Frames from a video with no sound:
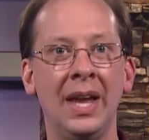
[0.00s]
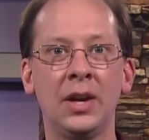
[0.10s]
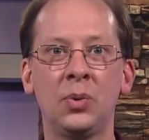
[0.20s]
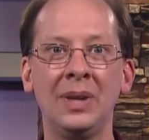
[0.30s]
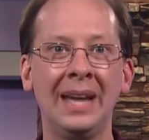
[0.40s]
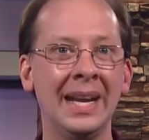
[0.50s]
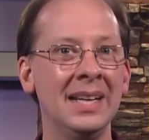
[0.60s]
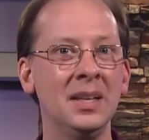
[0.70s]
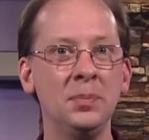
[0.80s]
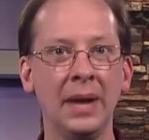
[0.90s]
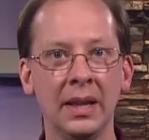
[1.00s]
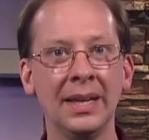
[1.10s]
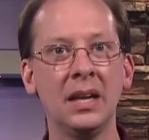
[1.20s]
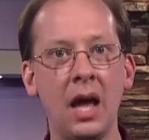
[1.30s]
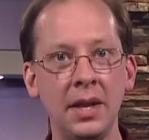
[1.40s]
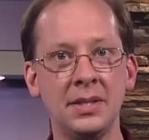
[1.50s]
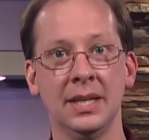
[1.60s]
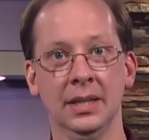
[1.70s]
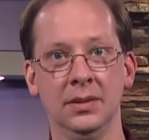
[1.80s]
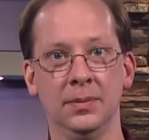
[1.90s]
at creating compelling
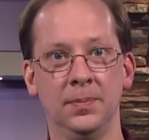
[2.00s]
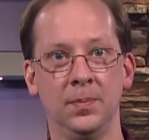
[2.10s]
content.